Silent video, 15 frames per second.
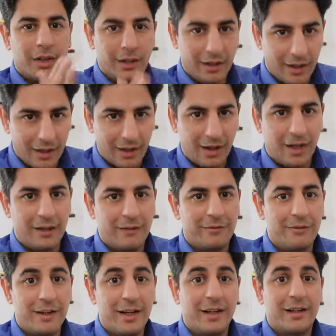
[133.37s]
entire life,
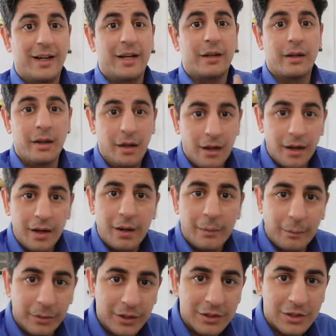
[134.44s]
entire
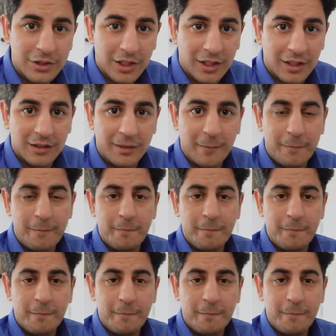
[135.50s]
birth chart.